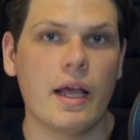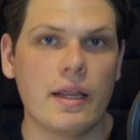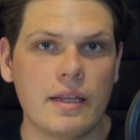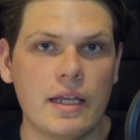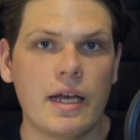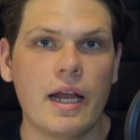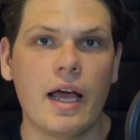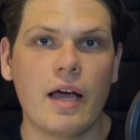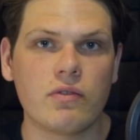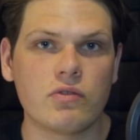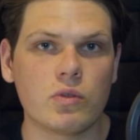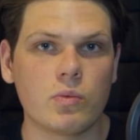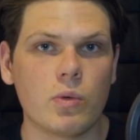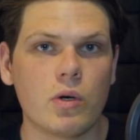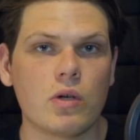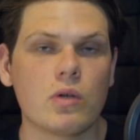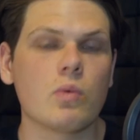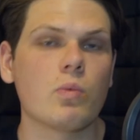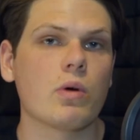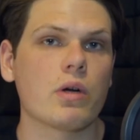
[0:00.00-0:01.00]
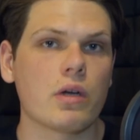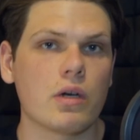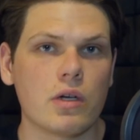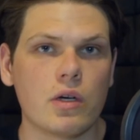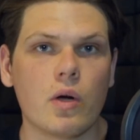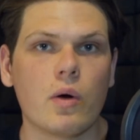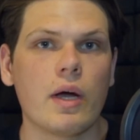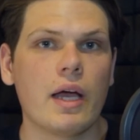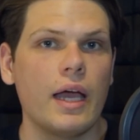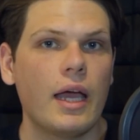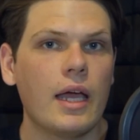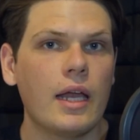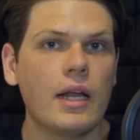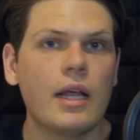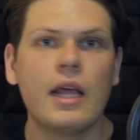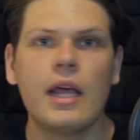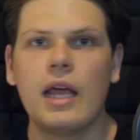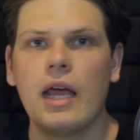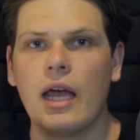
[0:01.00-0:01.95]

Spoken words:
and then afterward we're going to go ahead